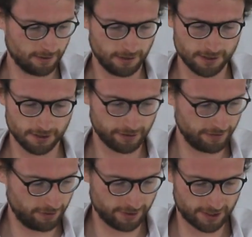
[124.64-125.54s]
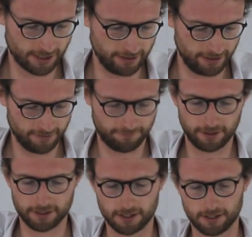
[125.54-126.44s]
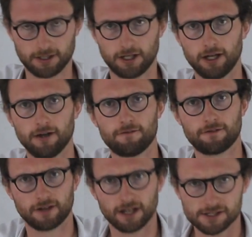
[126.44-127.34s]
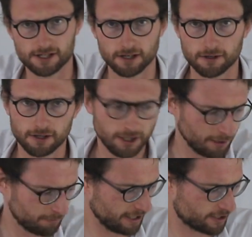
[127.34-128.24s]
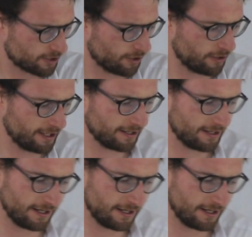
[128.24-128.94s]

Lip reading: This will give you a slightly different curve, and to make sure